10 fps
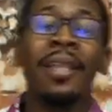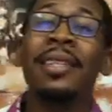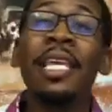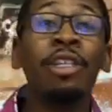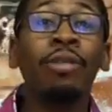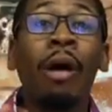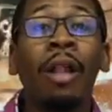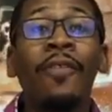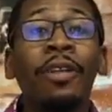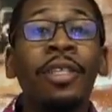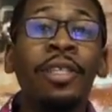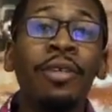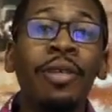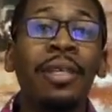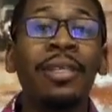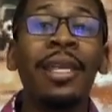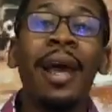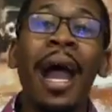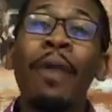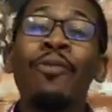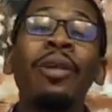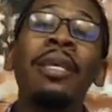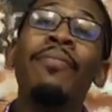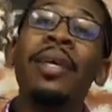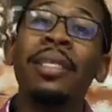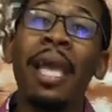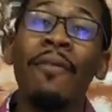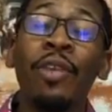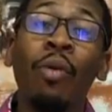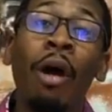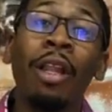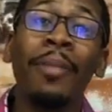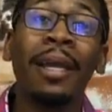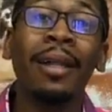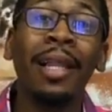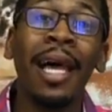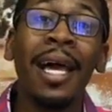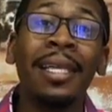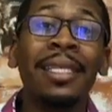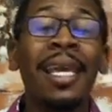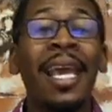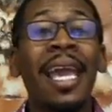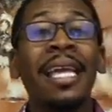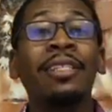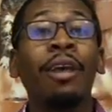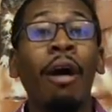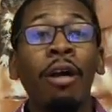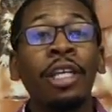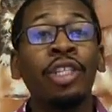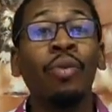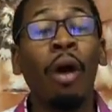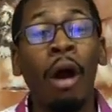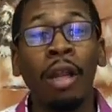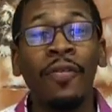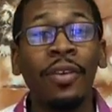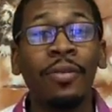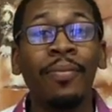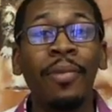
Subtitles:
Thank you to all of our students. I really miss having you all in my class and talking to all of you.